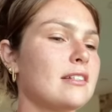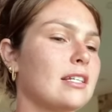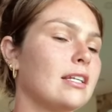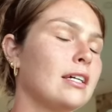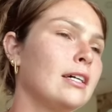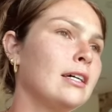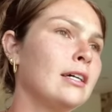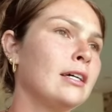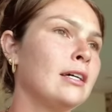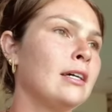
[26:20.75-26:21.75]
And
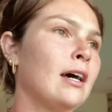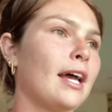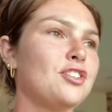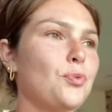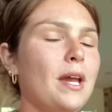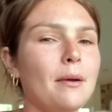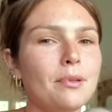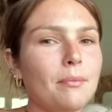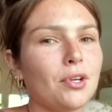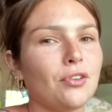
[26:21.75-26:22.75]
I just wake up in
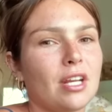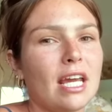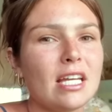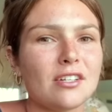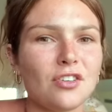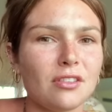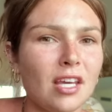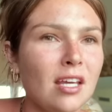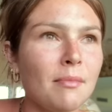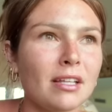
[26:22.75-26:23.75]
the middle of the night and I start
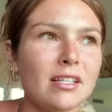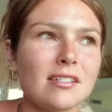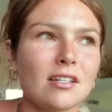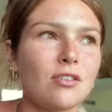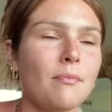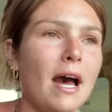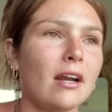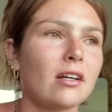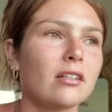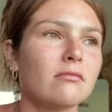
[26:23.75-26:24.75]
thinking about things that don't
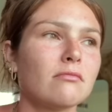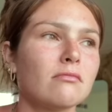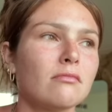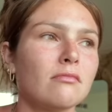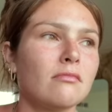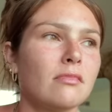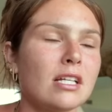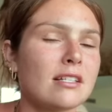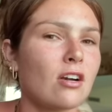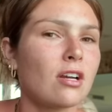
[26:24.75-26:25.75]
matter,
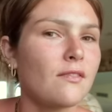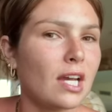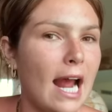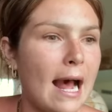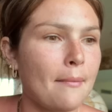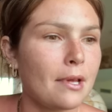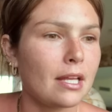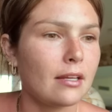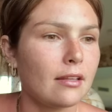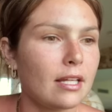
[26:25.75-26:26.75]
things that aren't even going to
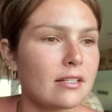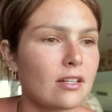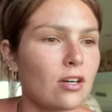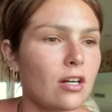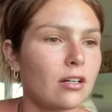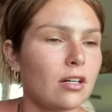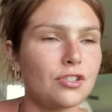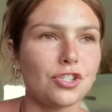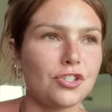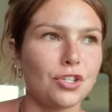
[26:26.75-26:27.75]
happen, things that are
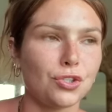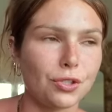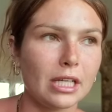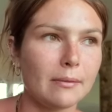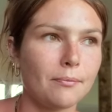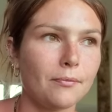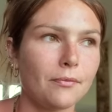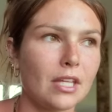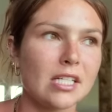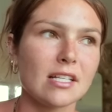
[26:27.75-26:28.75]
just a dream,
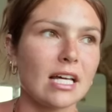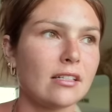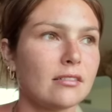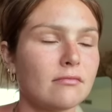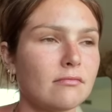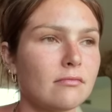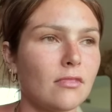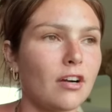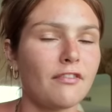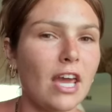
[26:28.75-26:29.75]
things that
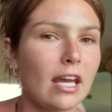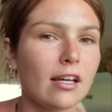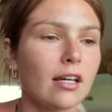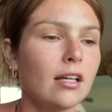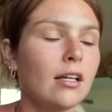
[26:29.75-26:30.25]
are fake.